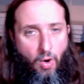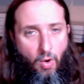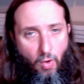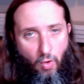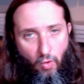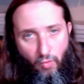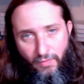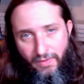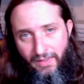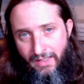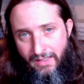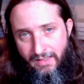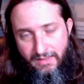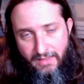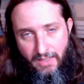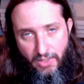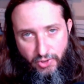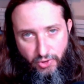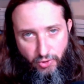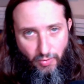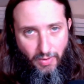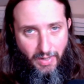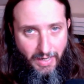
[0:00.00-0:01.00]
Only
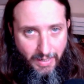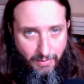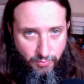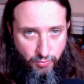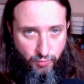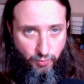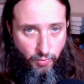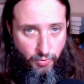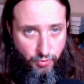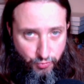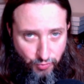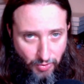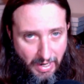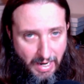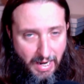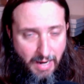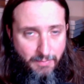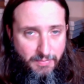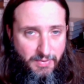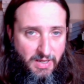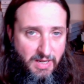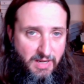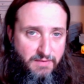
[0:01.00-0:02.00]
ancestral items will
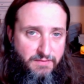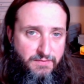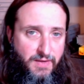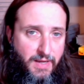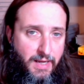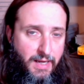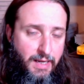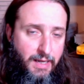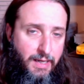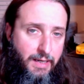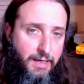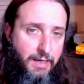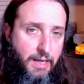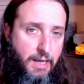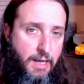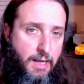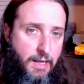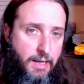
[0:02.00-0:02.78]
drop if a